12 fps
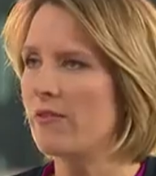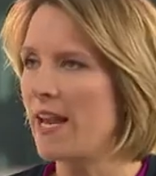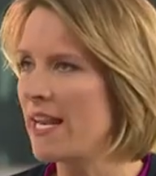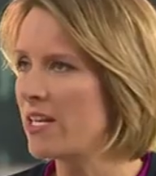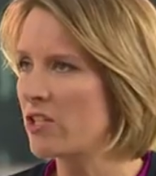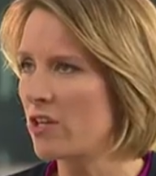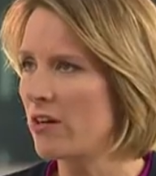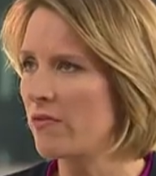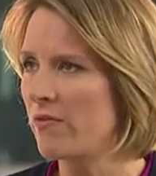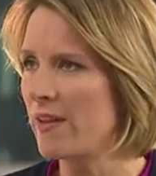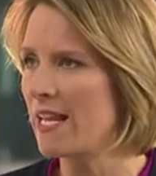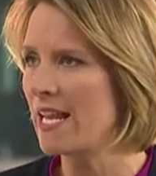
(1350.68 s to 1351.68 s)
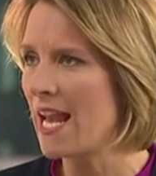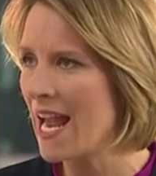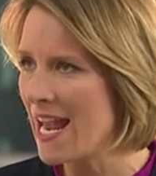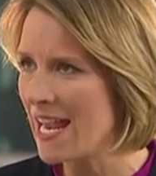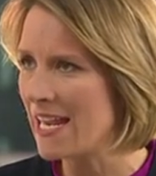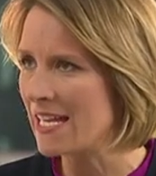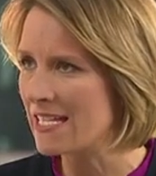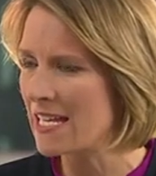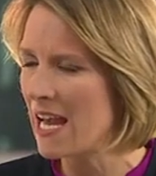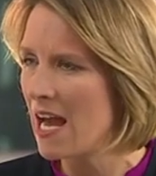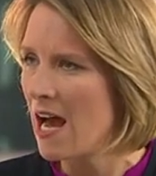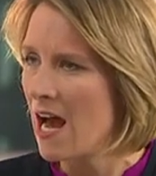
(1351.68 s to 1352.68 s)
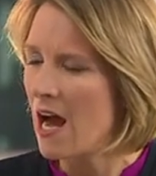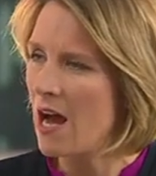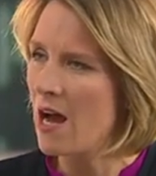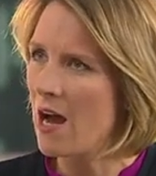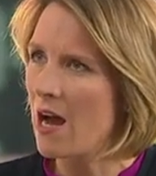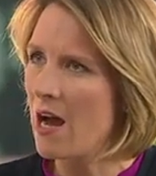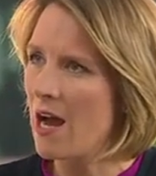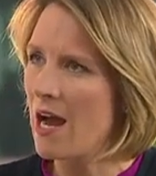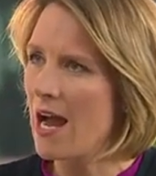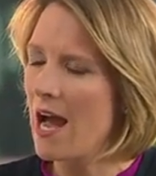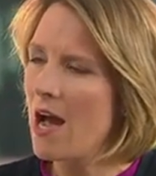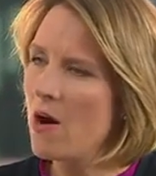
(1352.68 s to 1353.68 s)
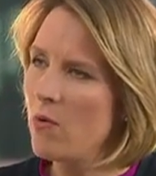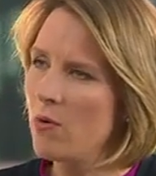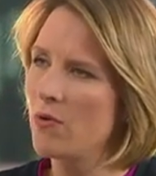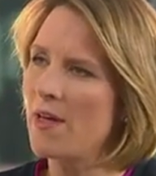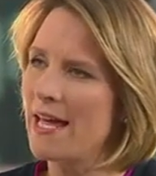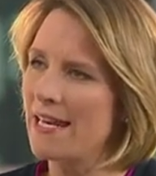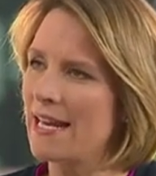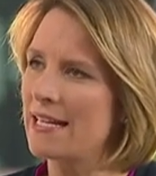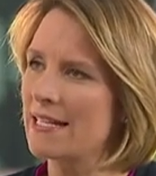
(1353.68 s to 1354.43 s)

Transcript: of HIV/AIDS. How will that